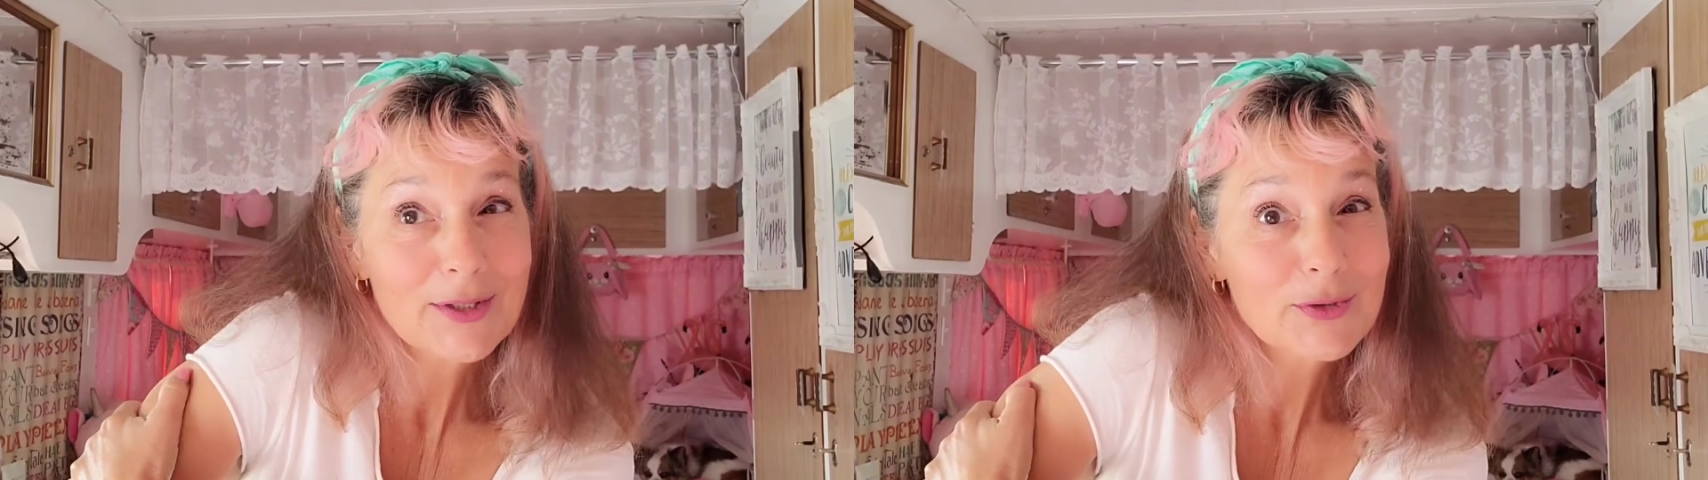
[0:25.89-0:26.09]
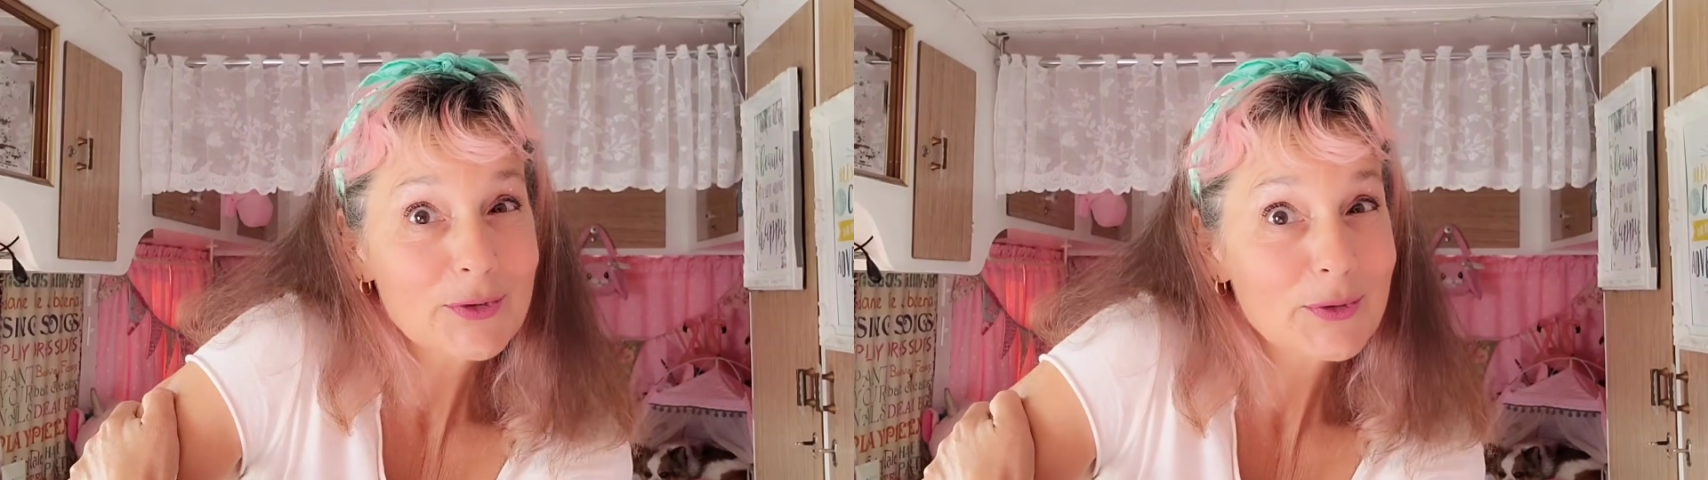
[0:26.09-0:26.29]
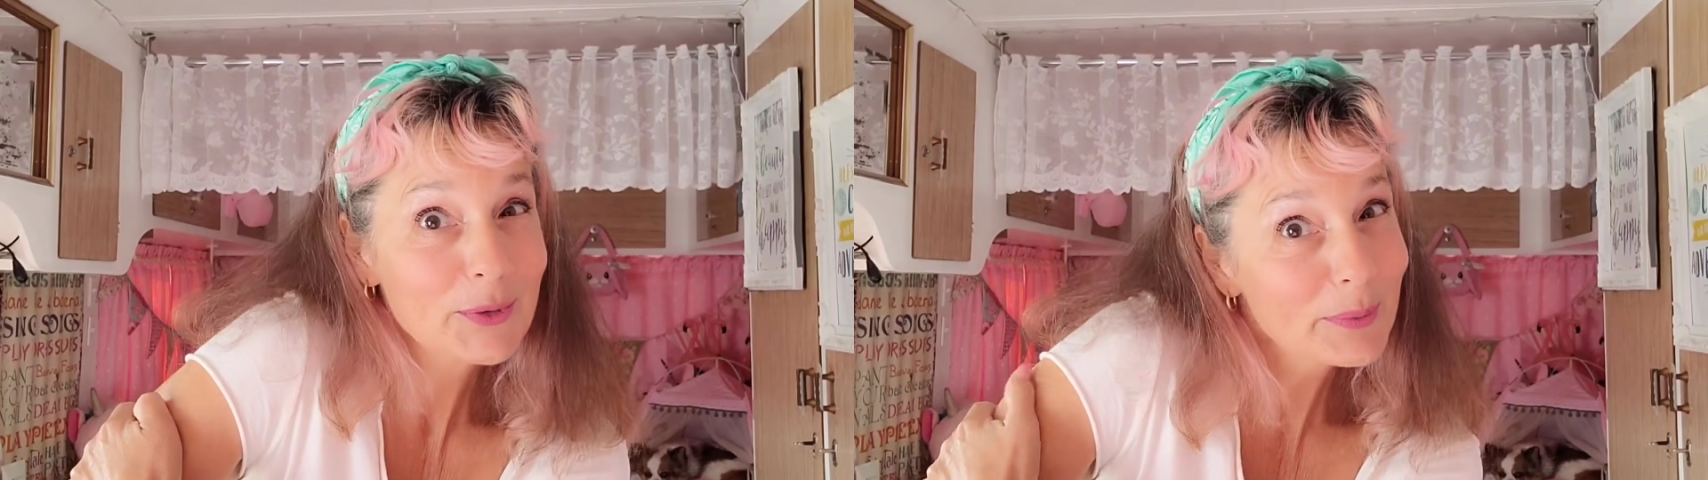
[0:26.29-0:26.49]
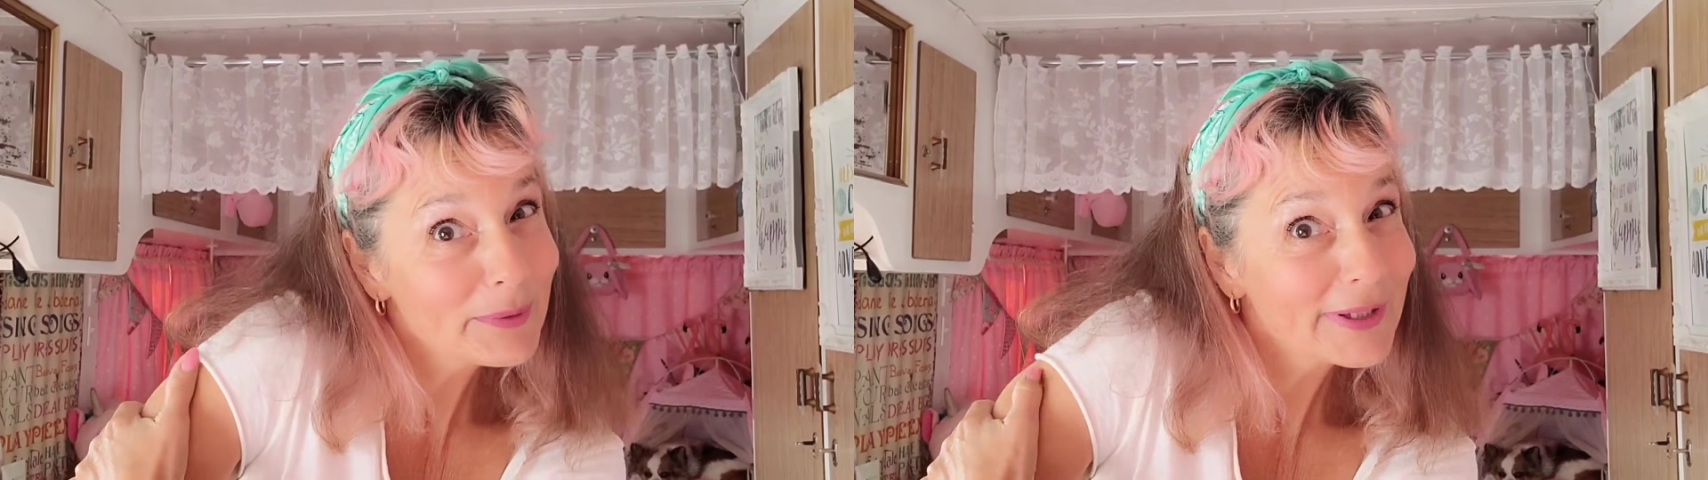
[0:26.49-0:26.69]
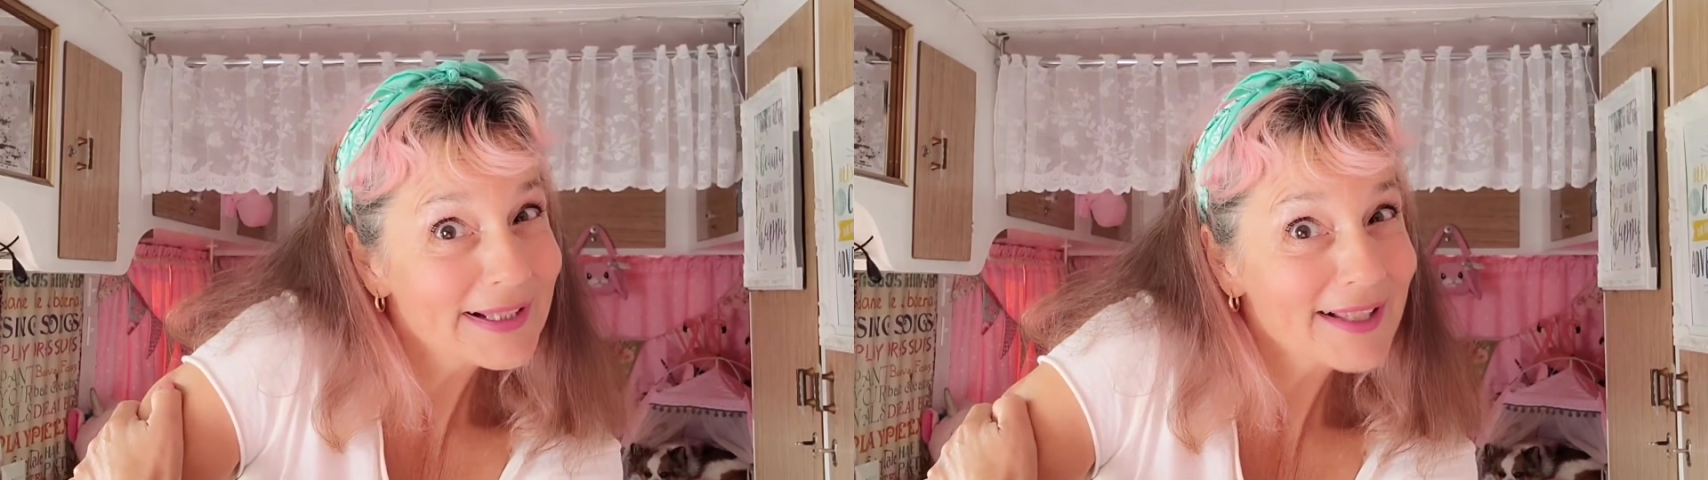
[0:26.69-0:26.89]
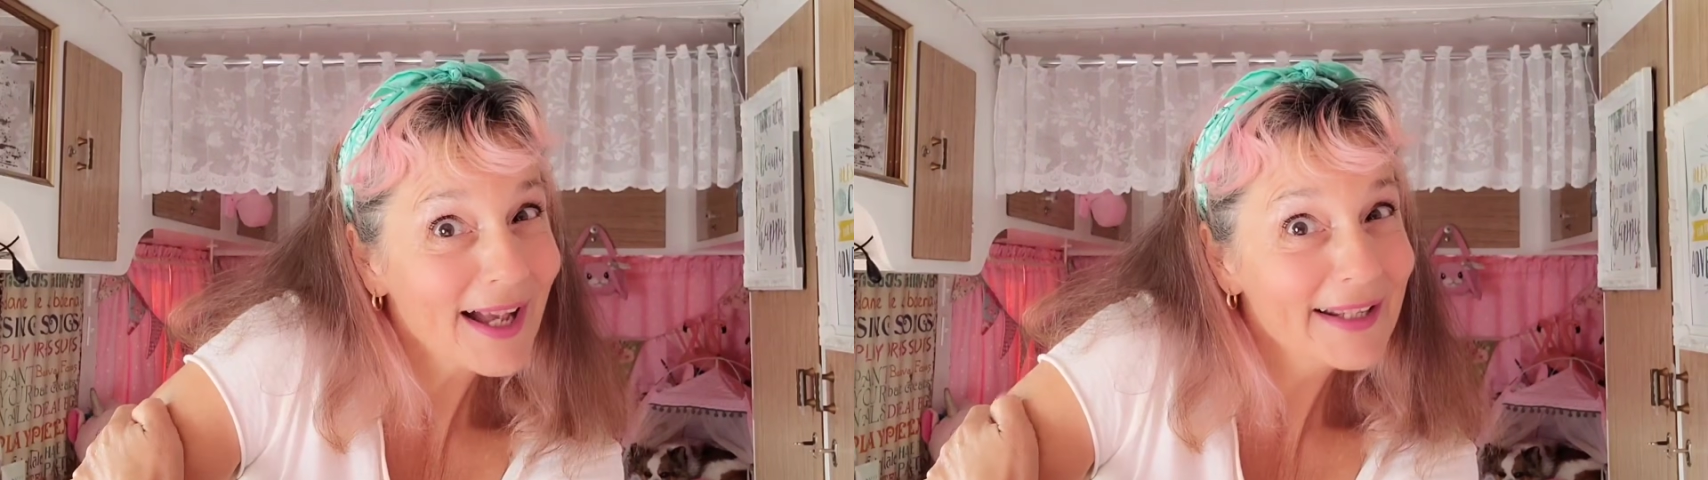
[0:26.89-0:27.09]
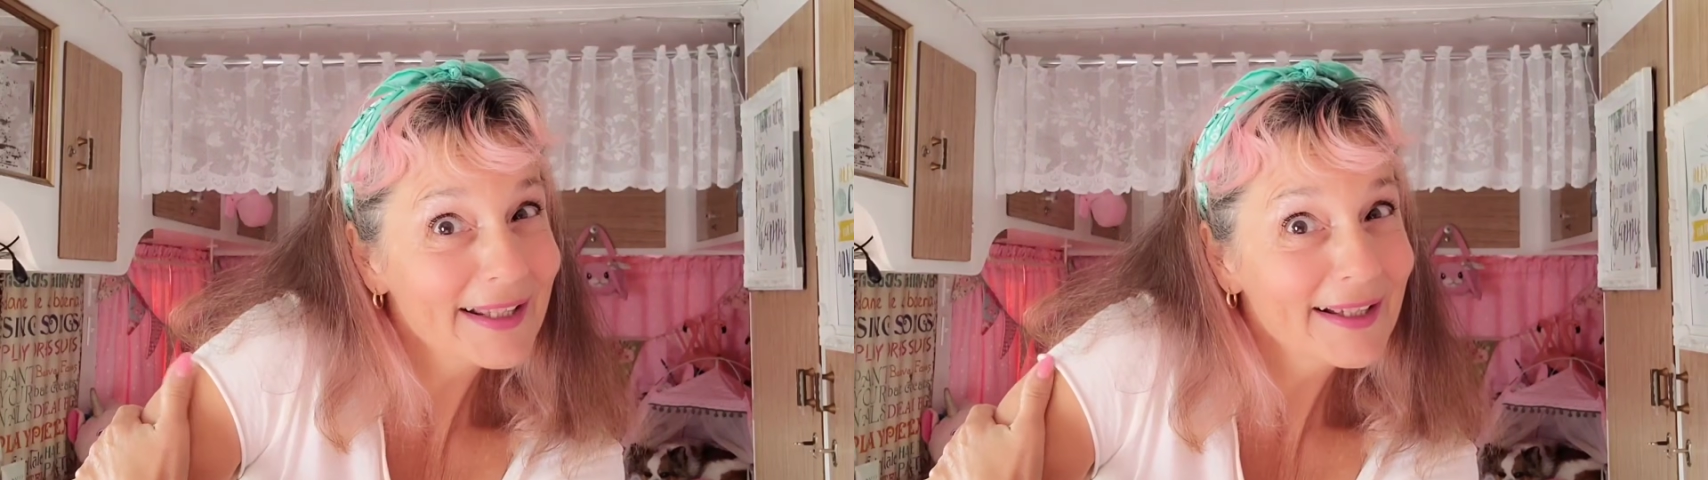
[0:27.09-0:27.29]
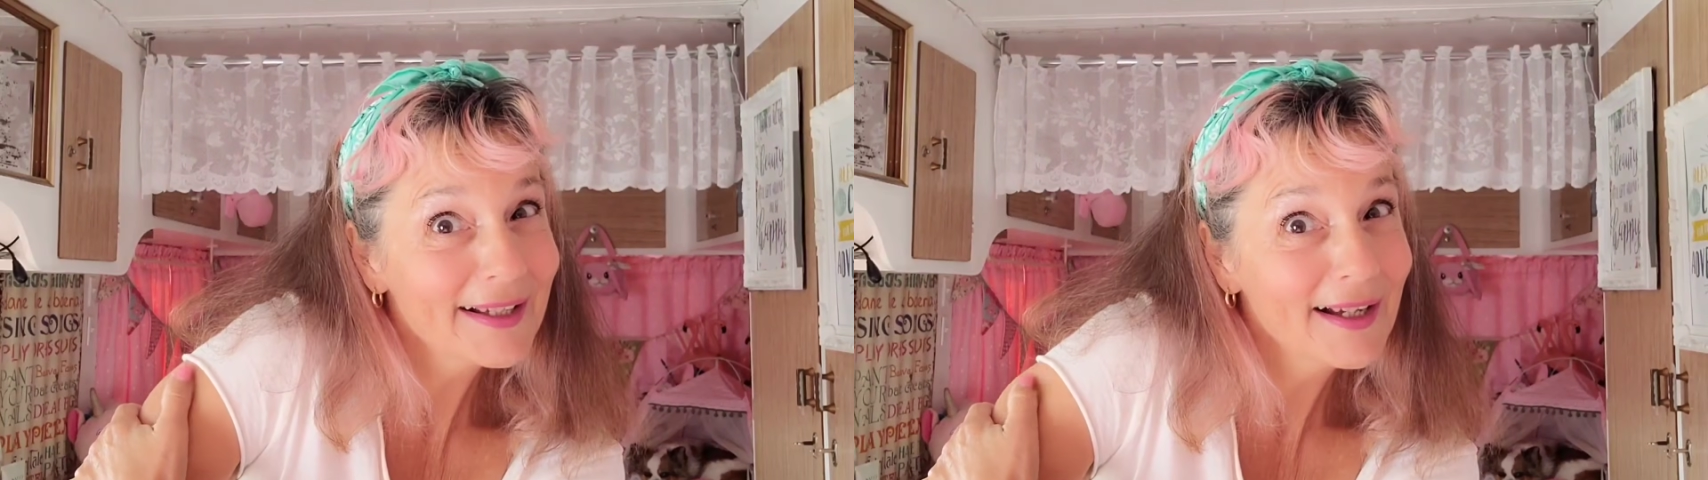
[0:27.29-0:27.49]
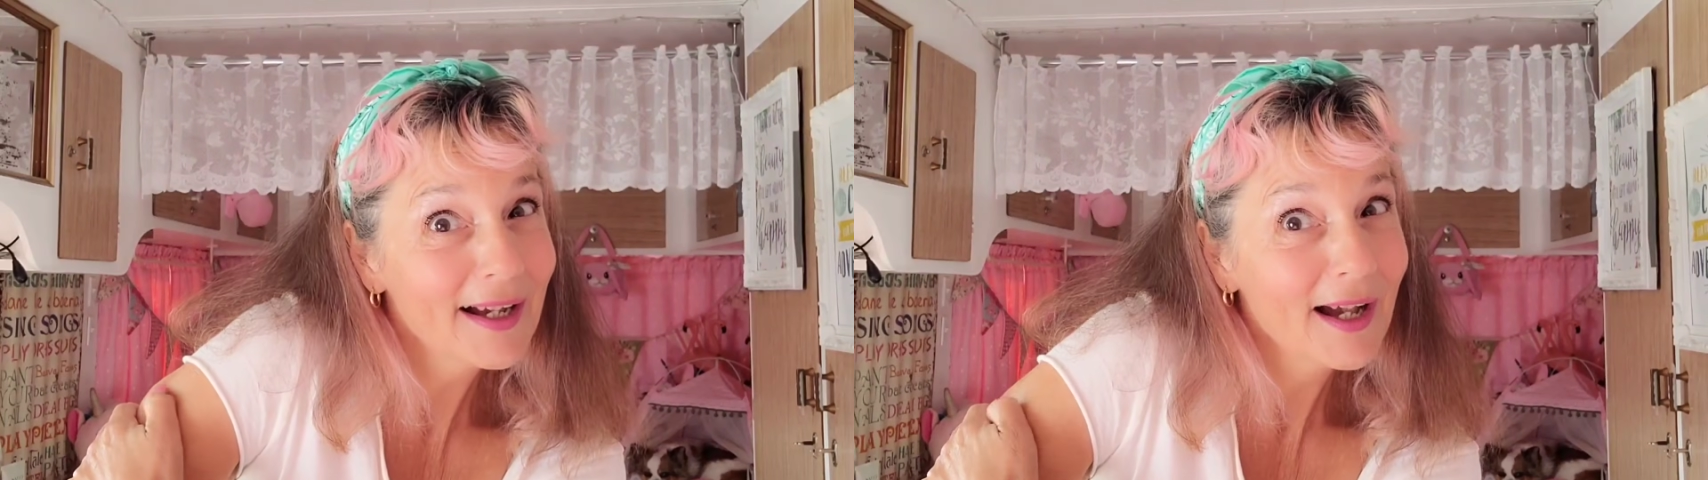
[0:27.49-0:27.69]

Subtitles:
super exciting.